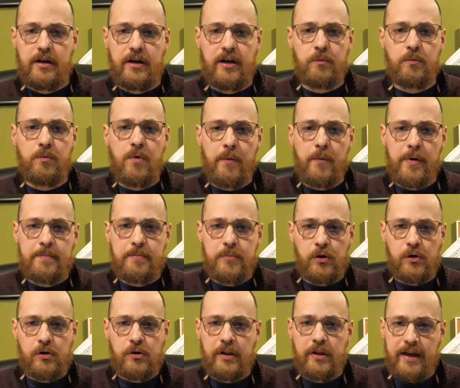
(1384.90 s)
and what we
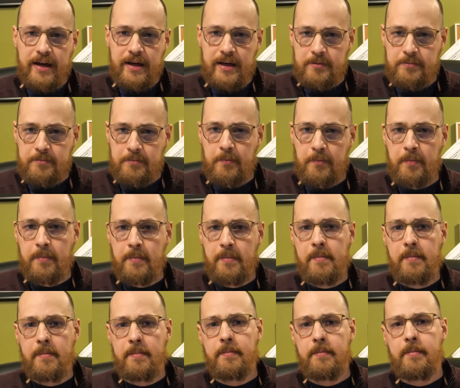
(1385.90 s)
proclaim
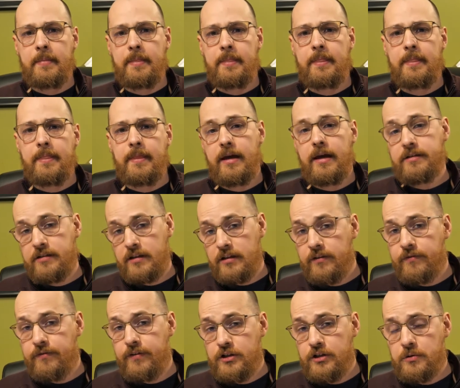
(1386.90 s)
as
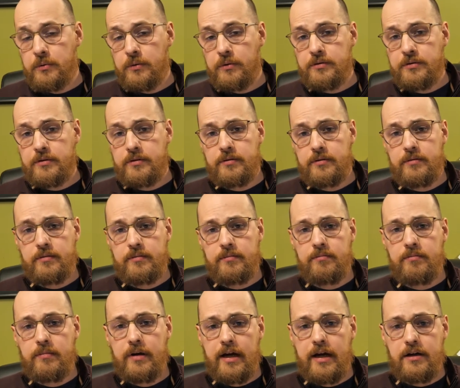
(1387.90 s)
individuals
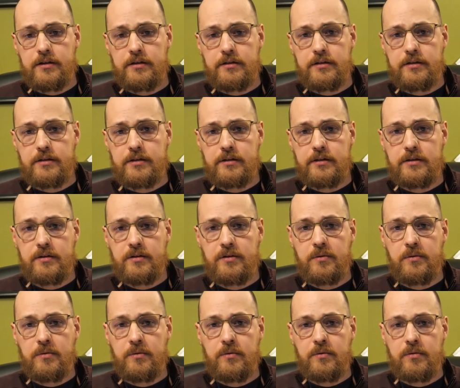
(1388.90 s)
matters.
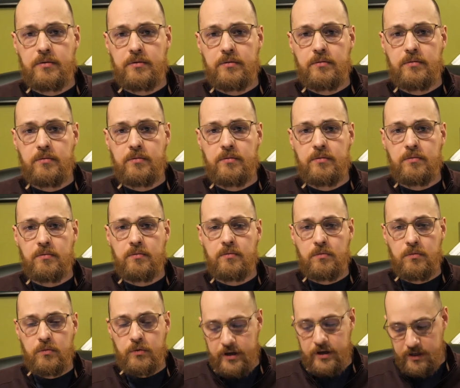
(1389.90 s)

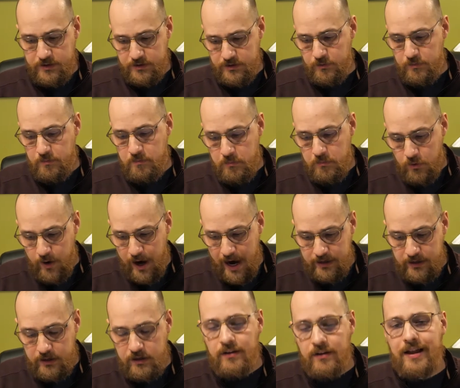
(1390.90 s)
We'll get to
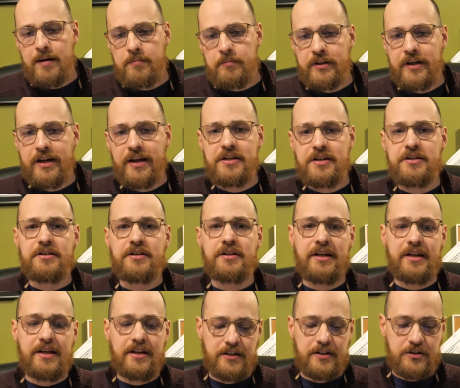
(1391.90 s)
practical application
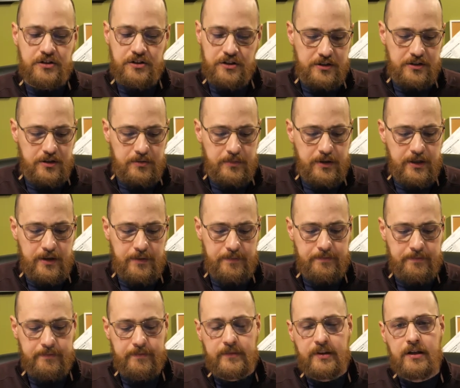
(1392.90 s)
again in just a minute.
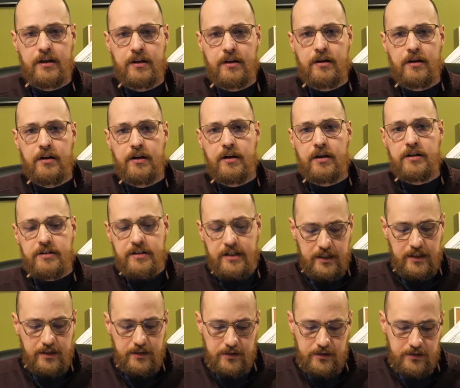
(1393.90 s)

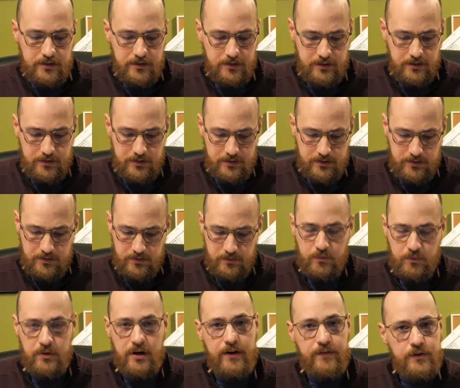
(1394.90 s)
Deeds,
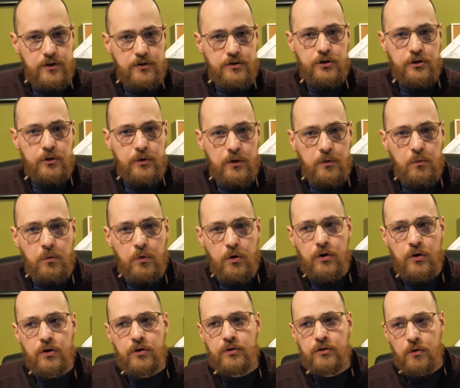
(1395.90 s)
whatever you do in
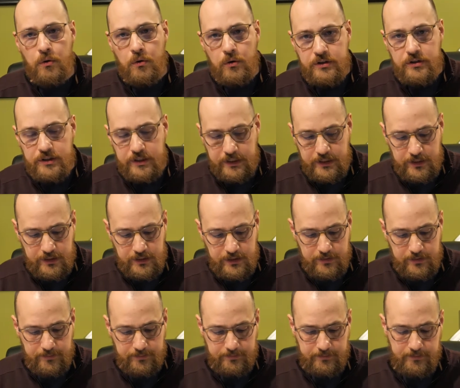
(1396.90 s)
word or
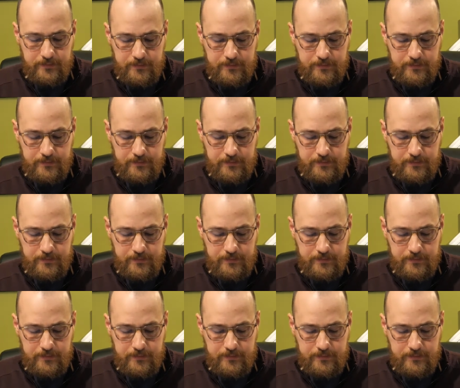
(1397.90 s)
deed.